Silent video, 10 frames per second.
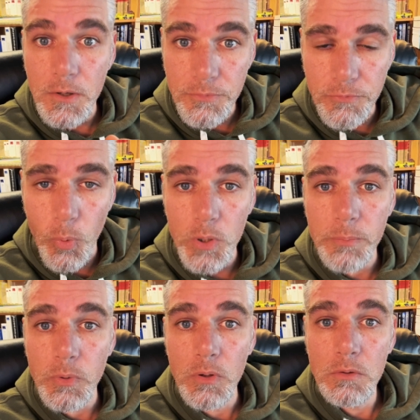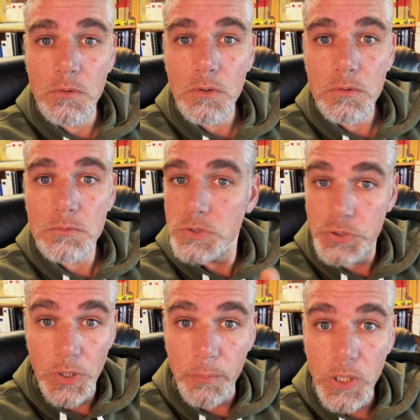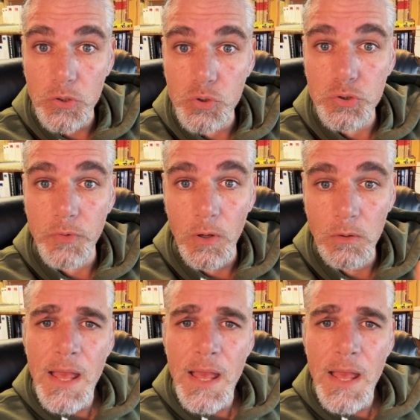affordable, still be useful?